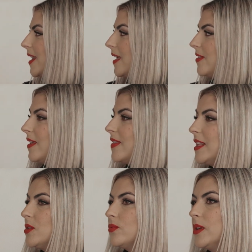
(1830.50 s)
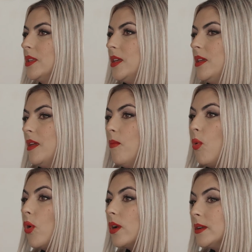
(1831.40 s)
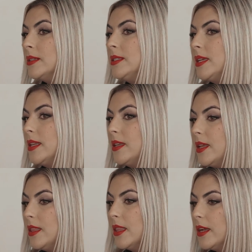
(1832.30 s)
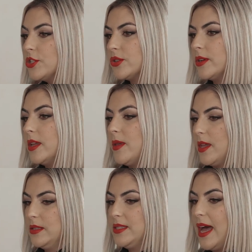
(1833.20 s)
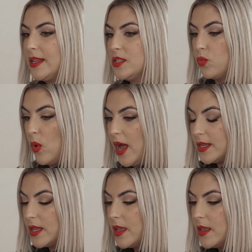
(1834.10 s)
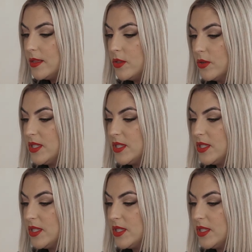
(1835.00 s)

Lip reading: And I think that's really important in luxury, because that is what, you know,